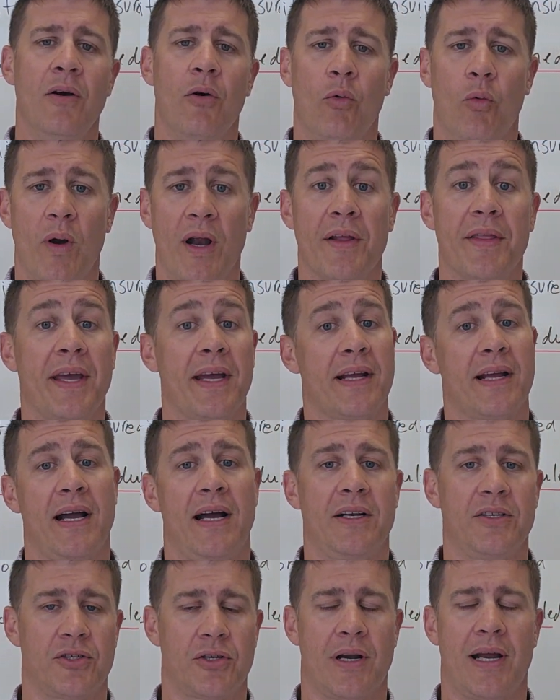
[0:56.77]
where that
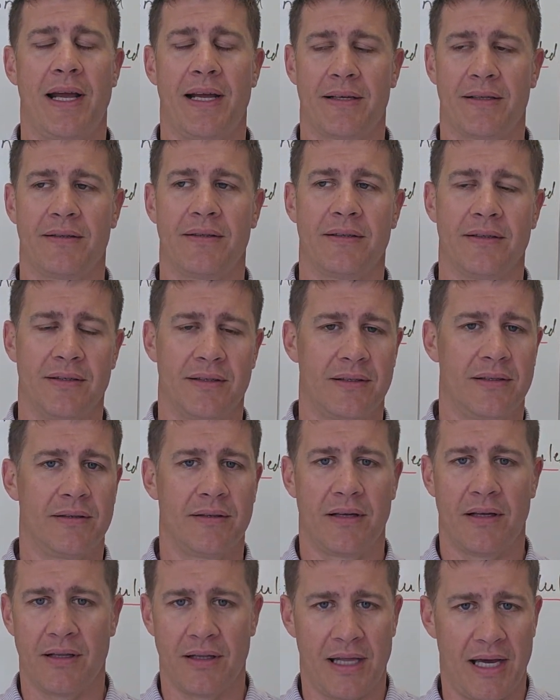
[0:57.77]
contract
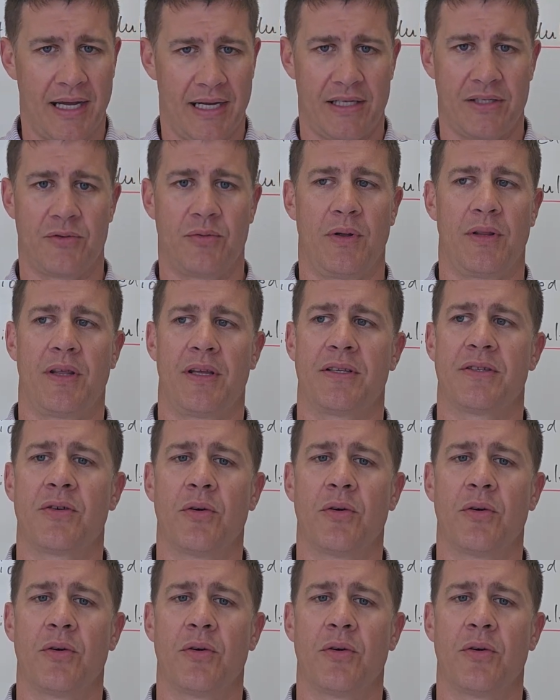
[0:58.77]
aligns with it.